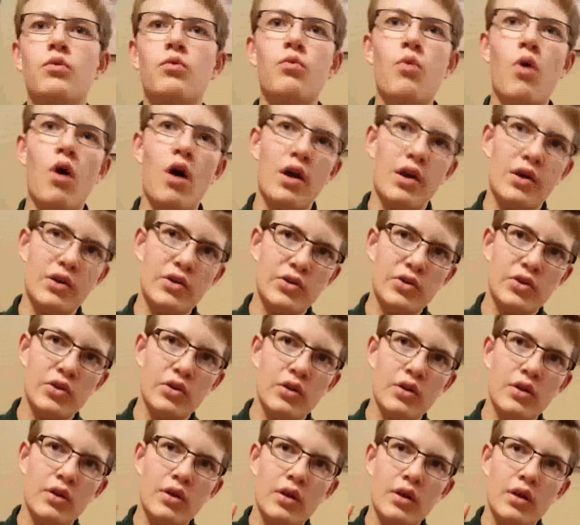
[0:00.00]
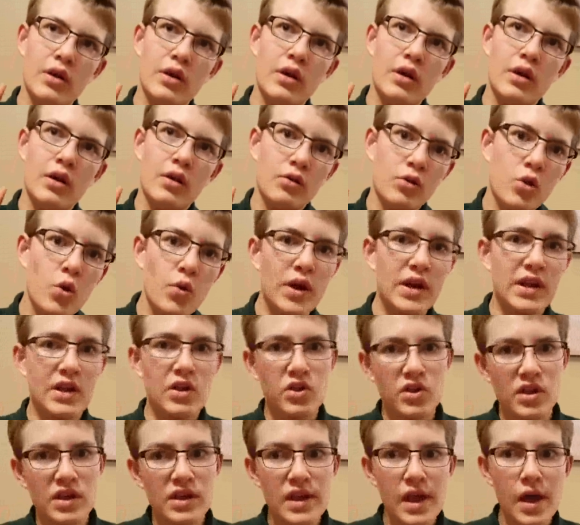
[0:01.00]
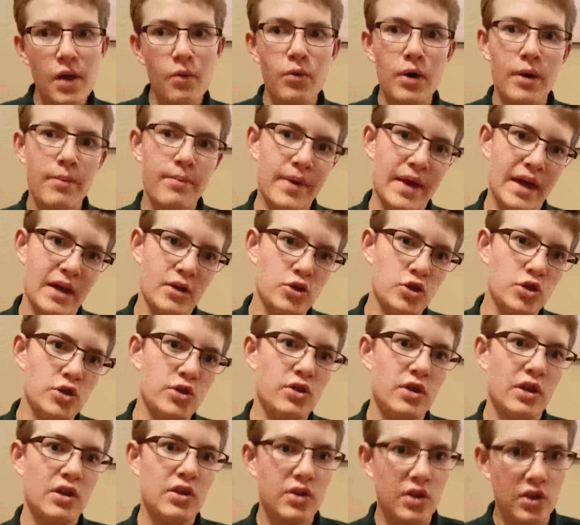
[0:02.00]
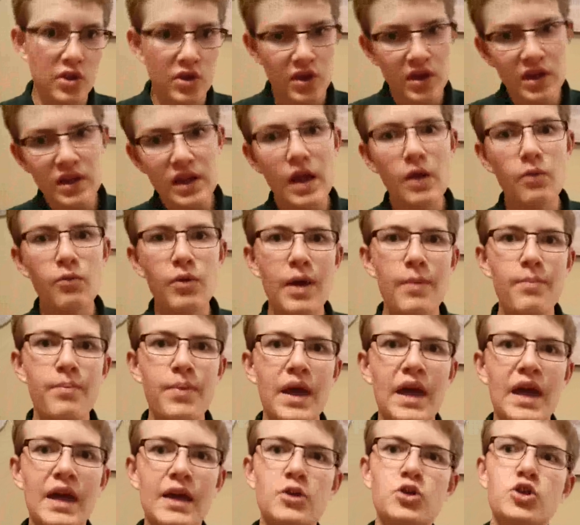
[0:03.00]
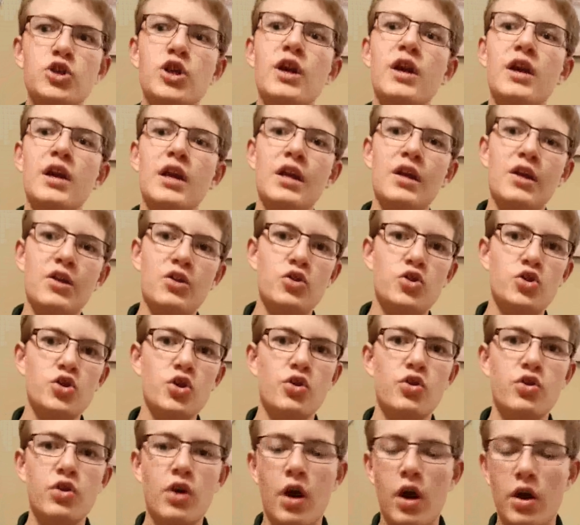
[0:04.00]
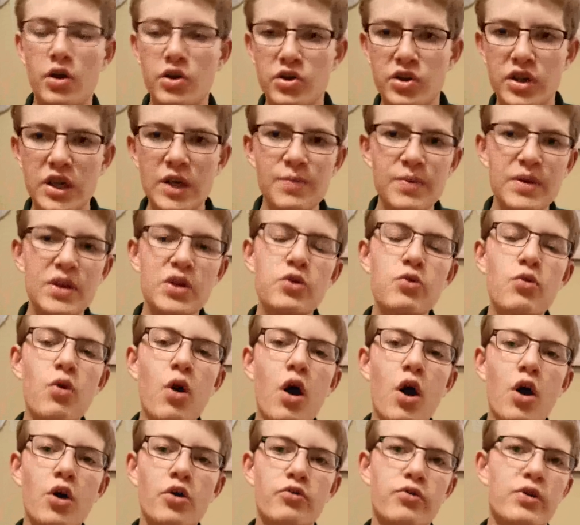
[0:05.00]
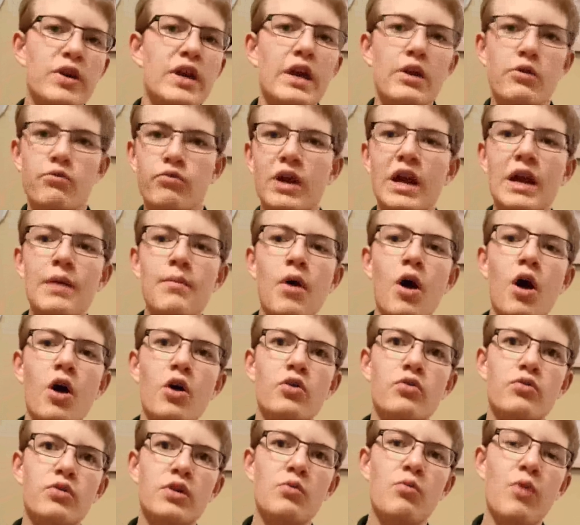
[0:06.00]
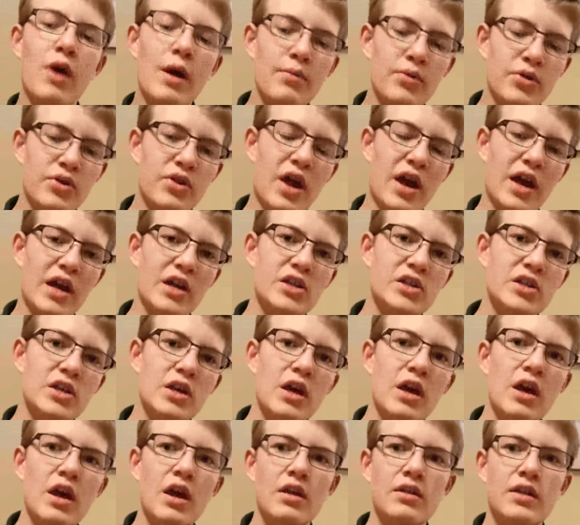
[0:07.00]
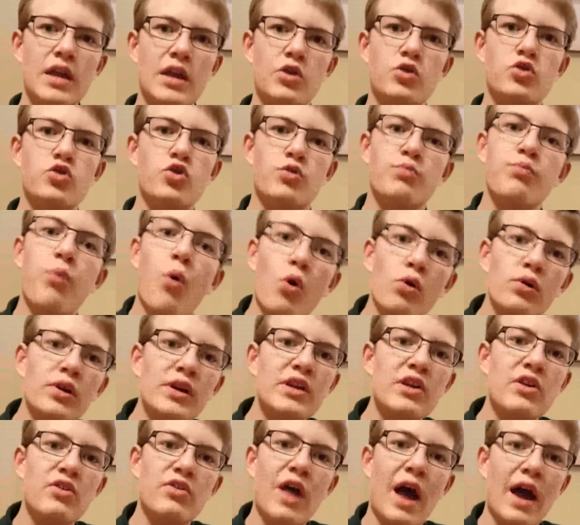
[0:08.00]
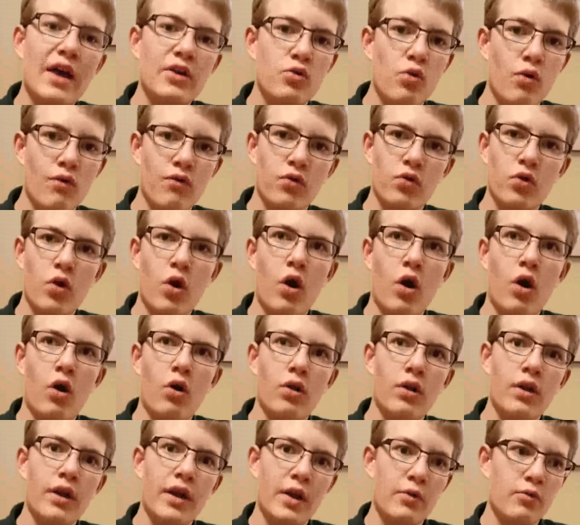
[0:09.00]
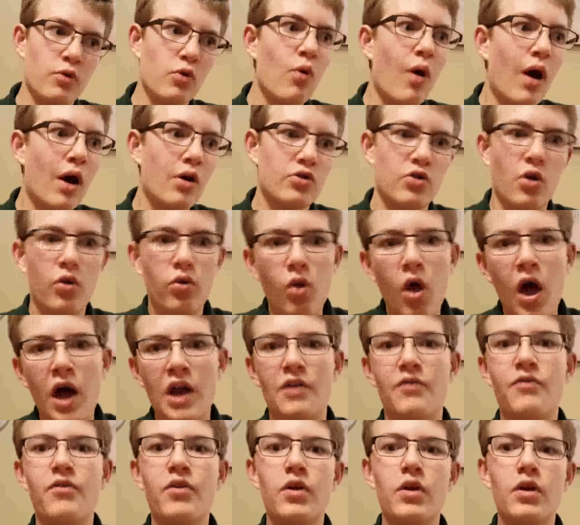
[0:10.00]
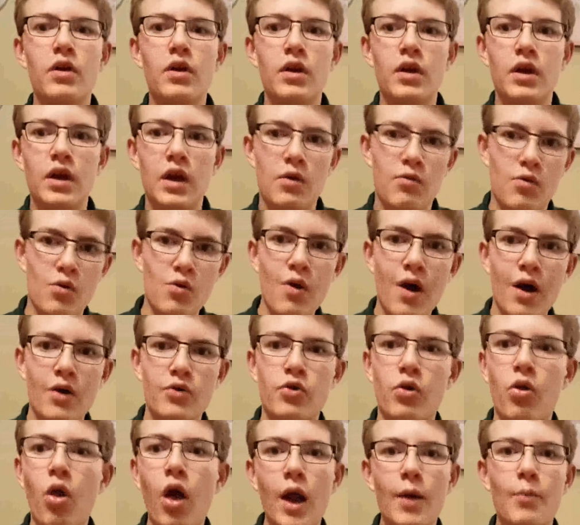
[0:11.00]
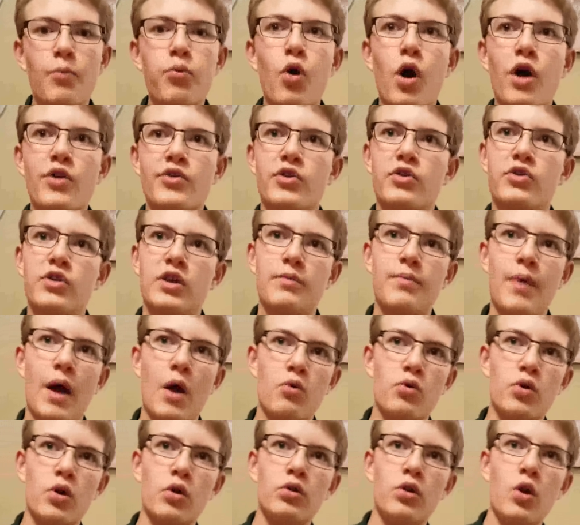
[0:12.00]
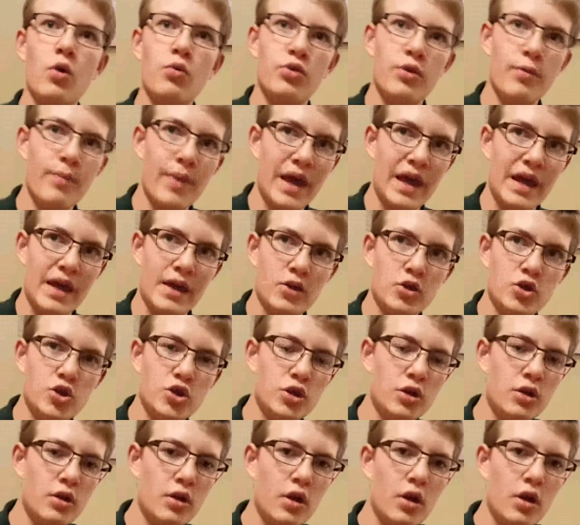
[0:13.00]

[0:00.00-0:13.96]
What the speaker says: was loading the CNET web page. Since the CNET web page is just a CPU-hungry and RAM-hungry website that is just poorly designed overall and requires a lot of processing power to load the page.